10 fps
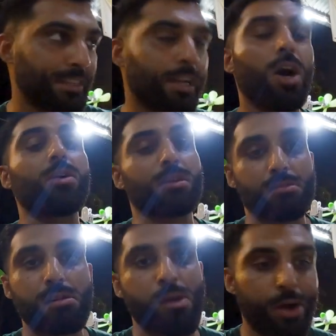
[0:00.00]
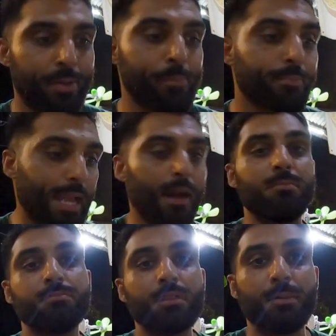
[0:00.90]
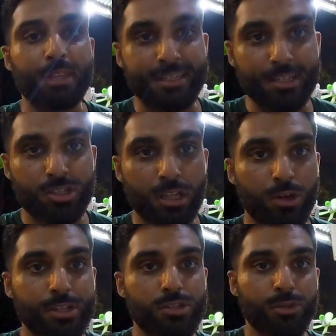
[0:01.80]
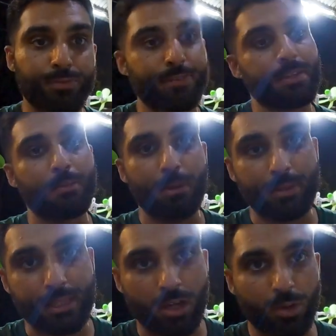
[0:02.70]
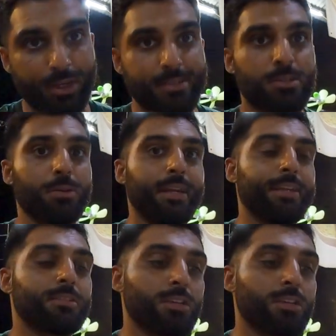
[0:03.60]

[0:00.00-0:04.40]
with the Coke. Well, yeah, the dish alone is $2.50, but with the Coke it's $2.80.